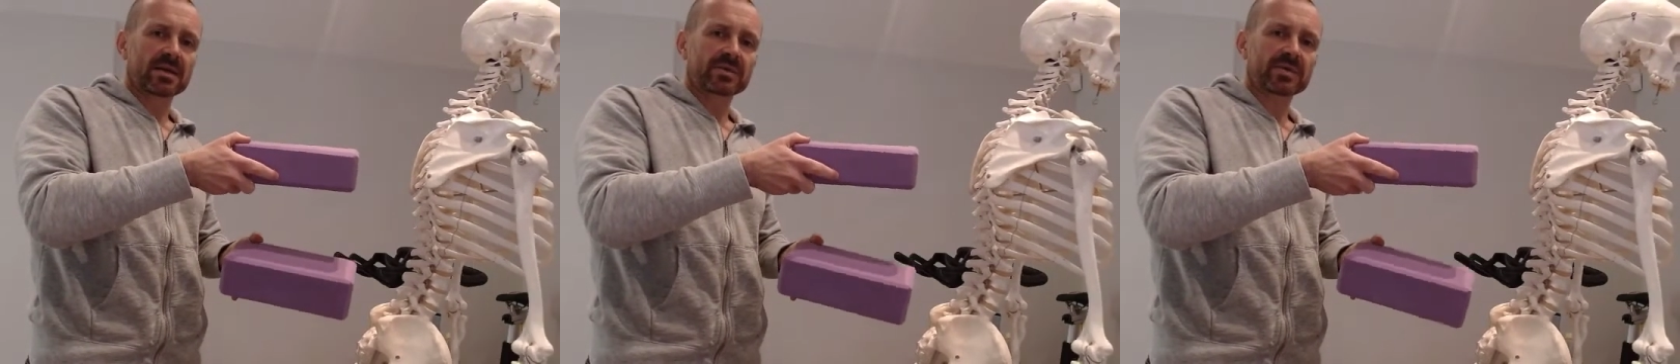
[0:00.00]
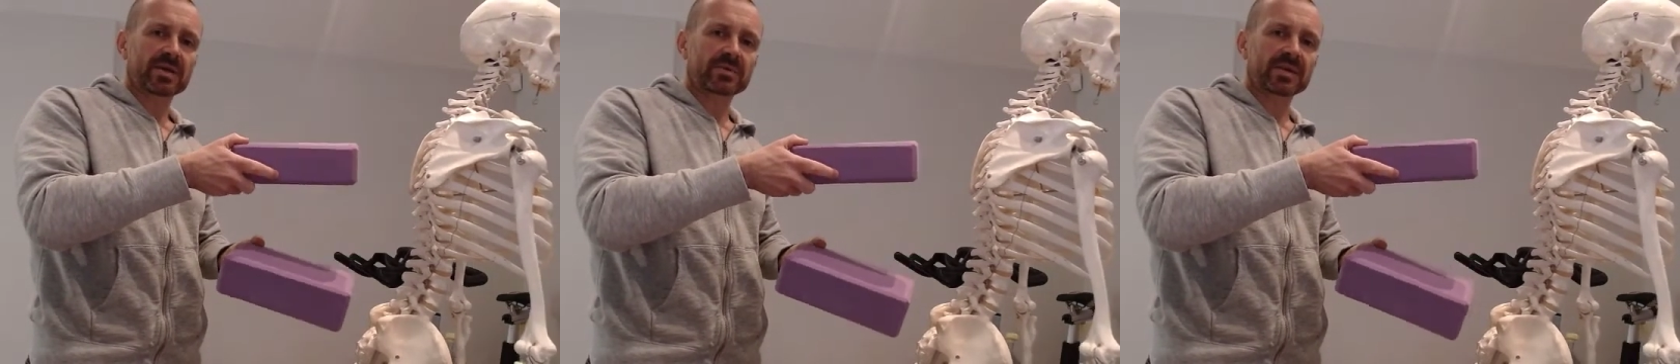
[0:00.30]

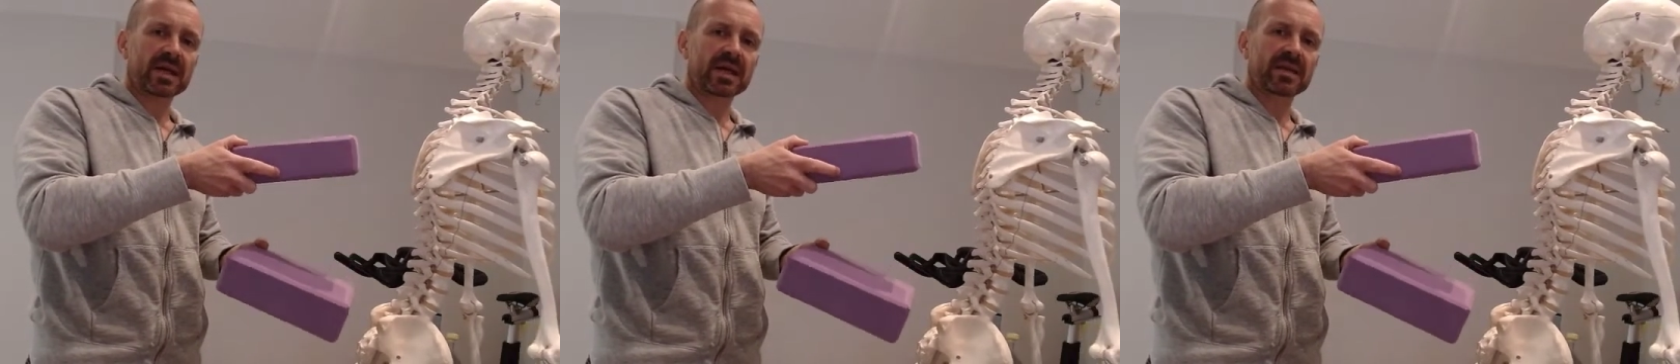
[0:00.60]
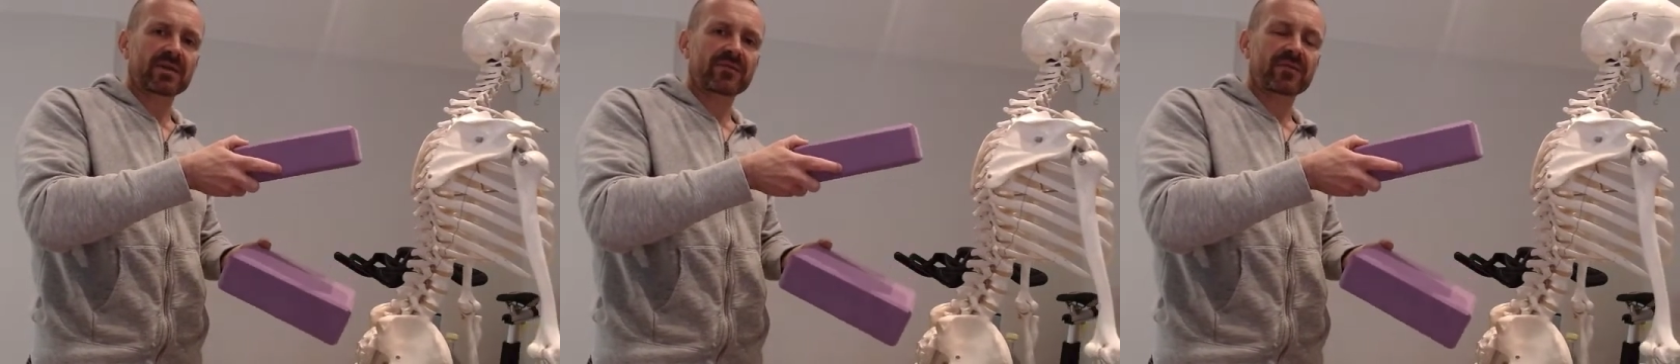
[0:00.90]
So
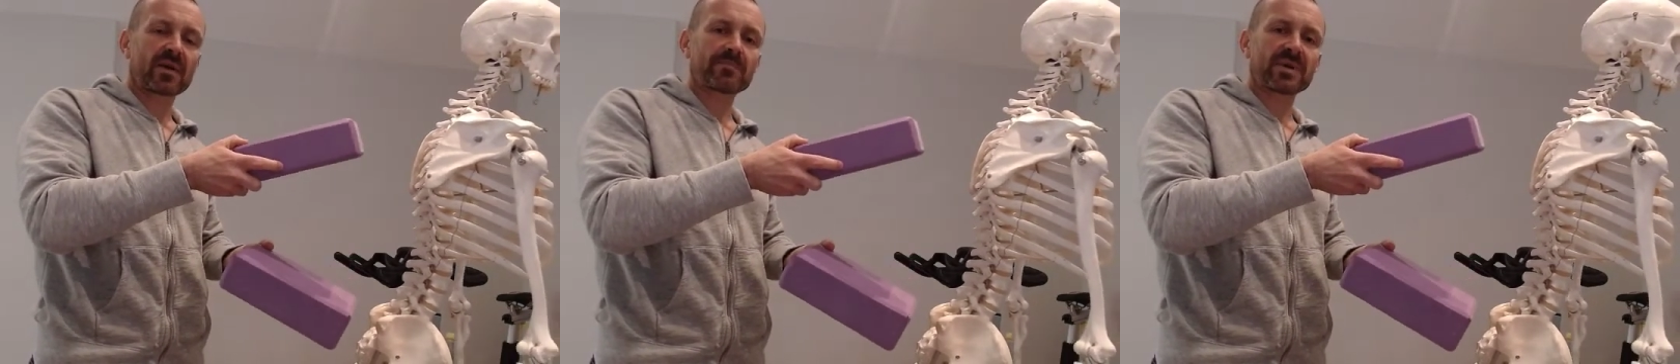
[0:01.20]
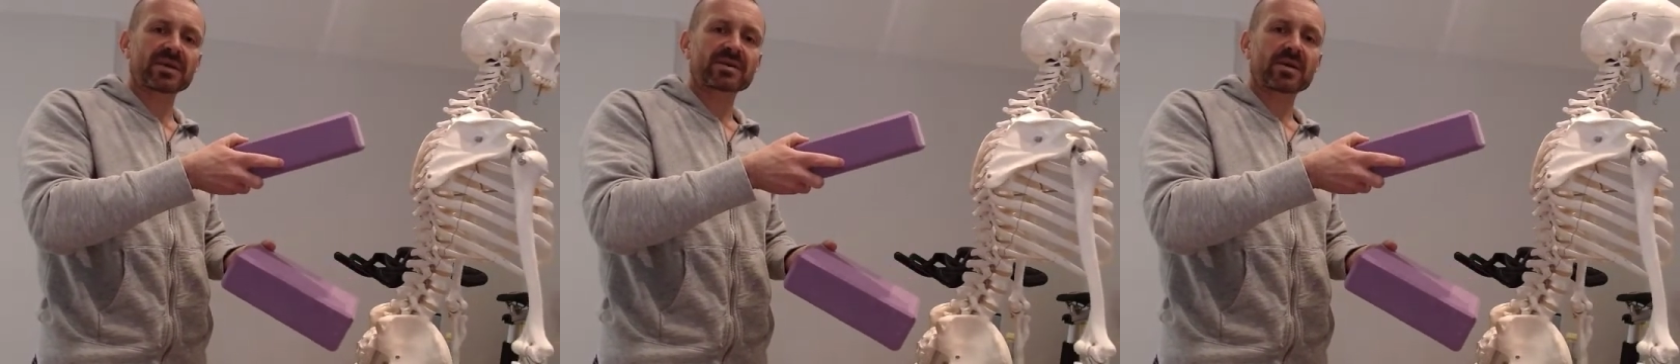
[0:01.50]
can the front
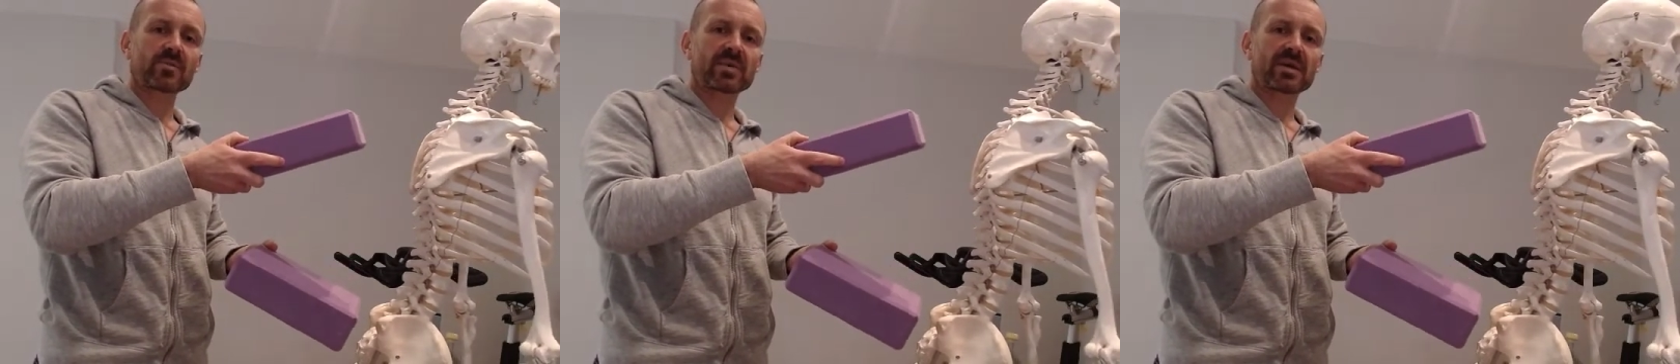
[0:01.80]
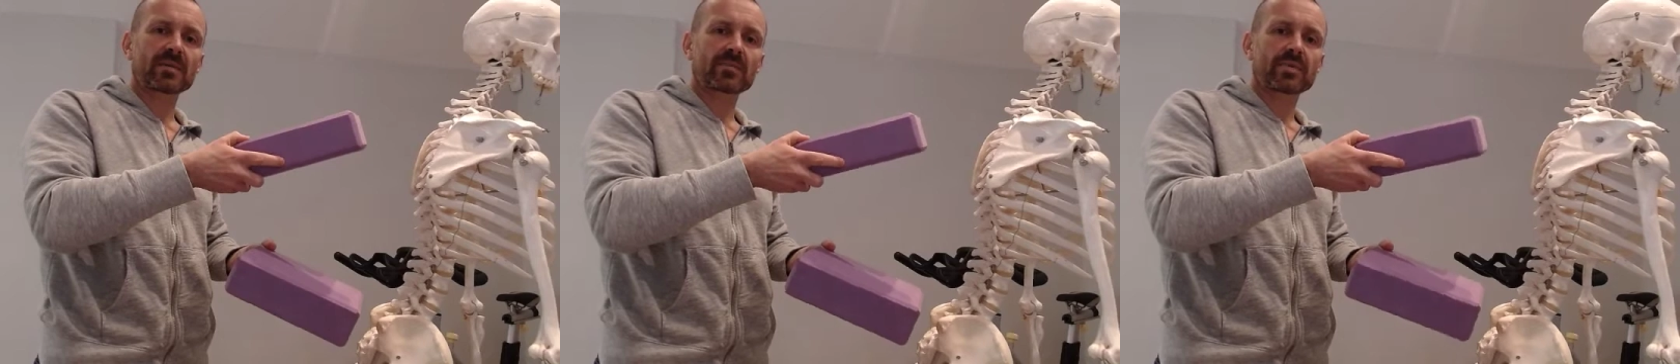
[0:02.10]
bits open
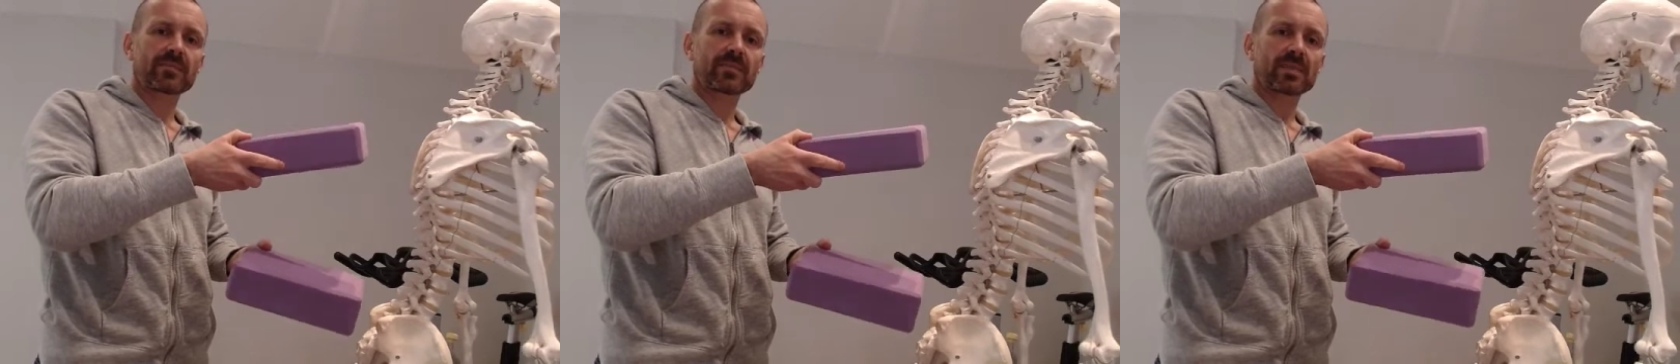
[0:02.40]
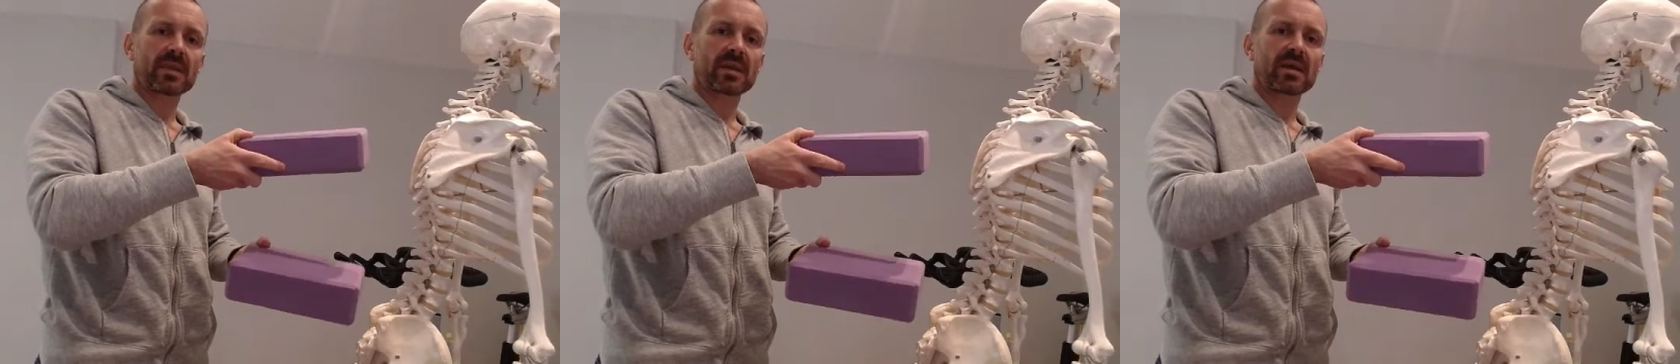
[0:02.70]
up
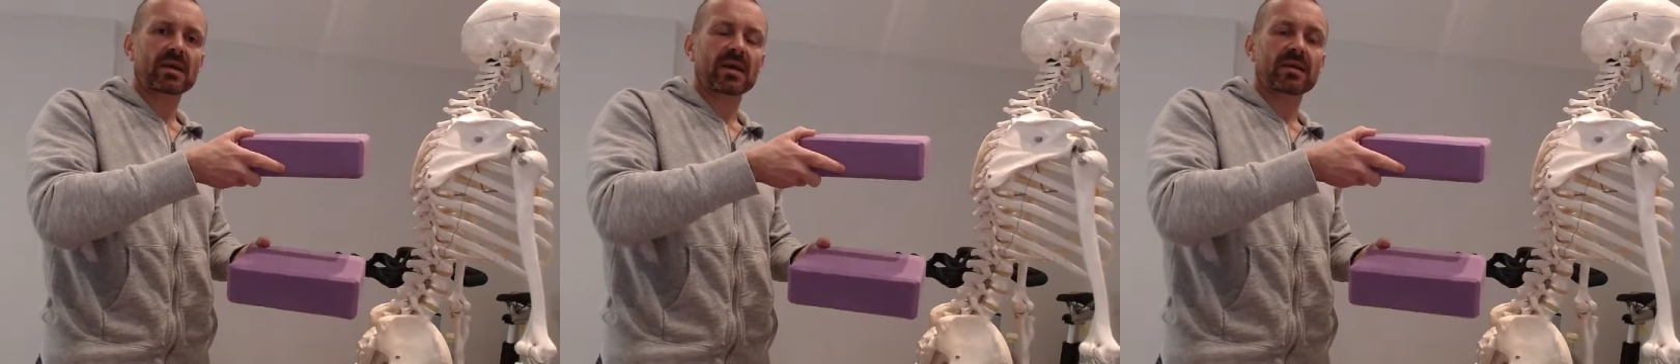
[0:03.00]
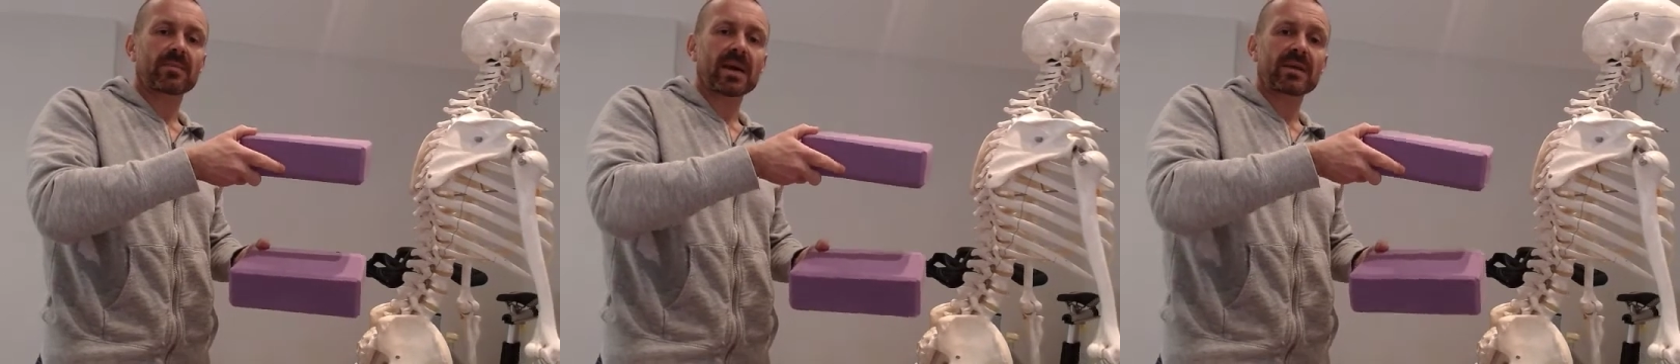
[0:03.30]
and can
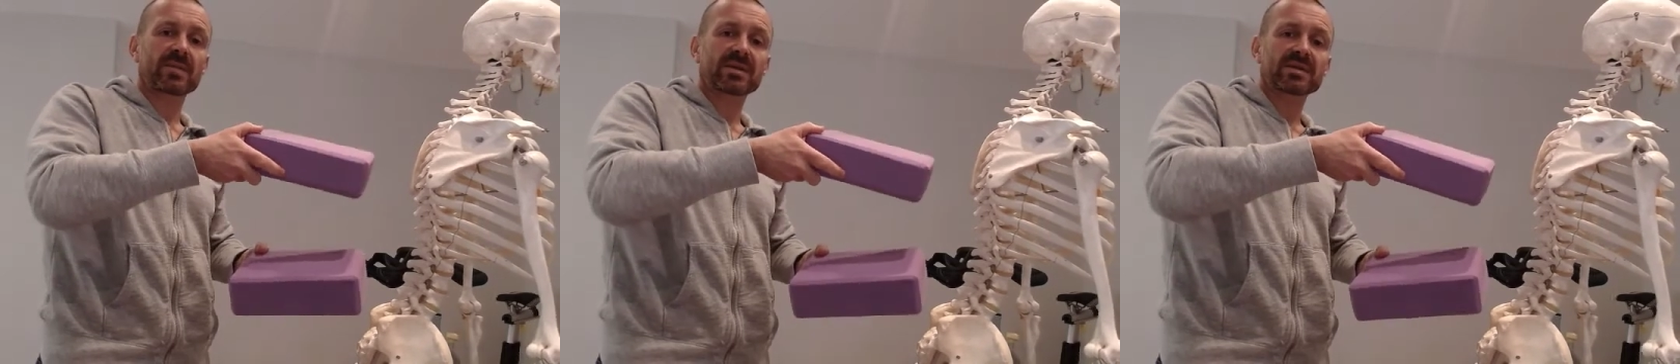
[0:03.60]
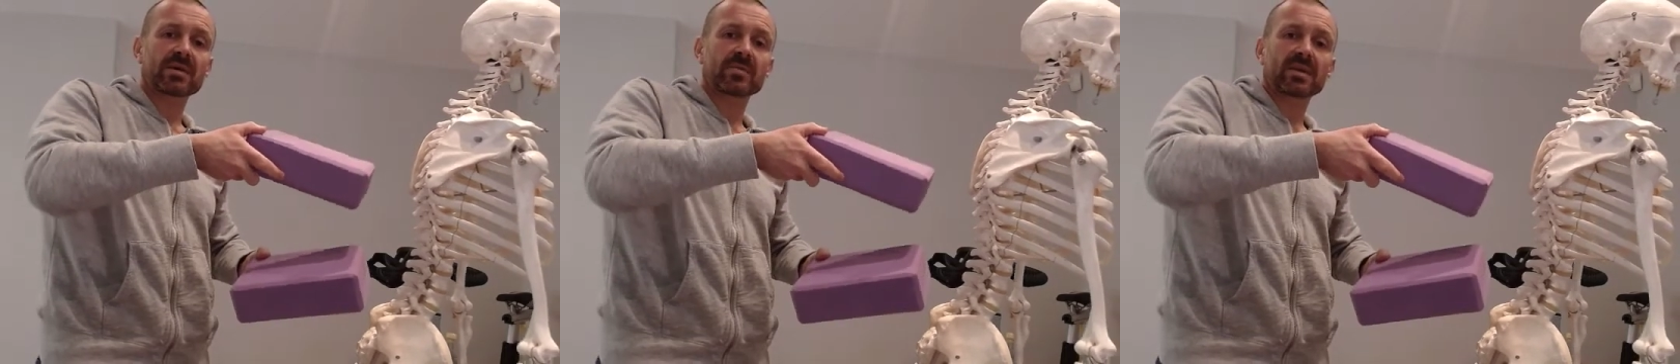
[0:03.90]
the back
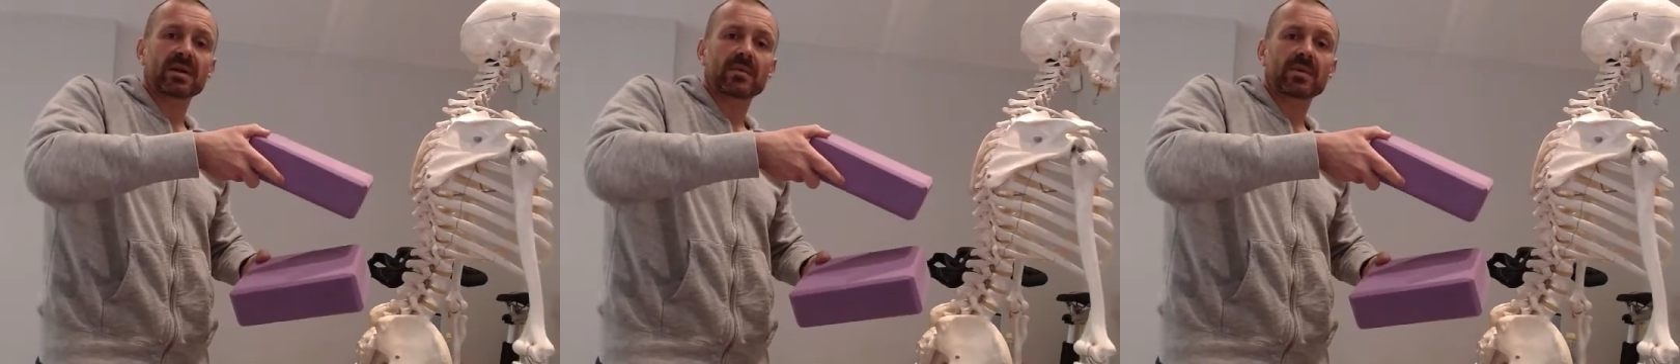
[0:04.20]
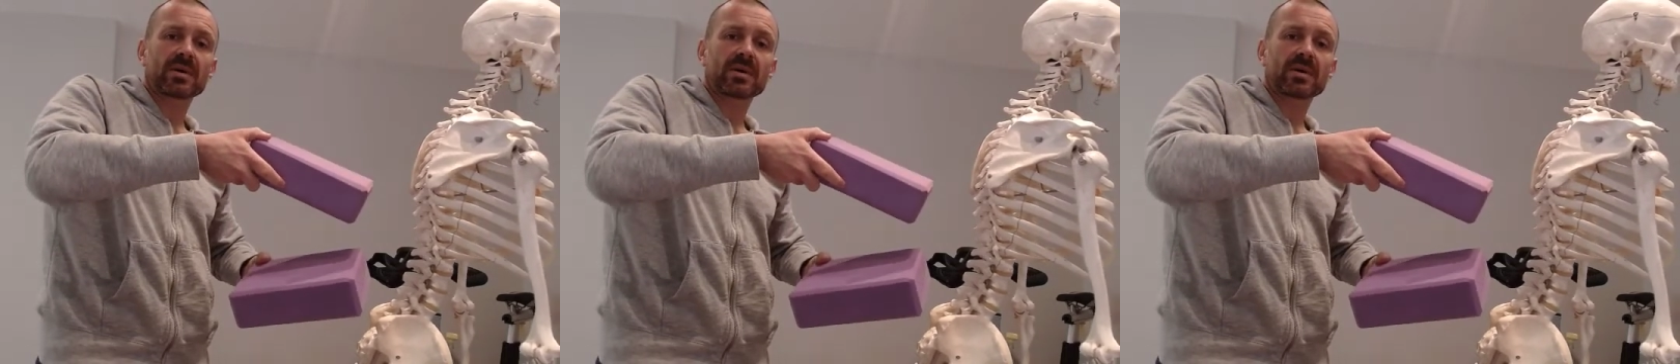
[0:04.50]
bits open up?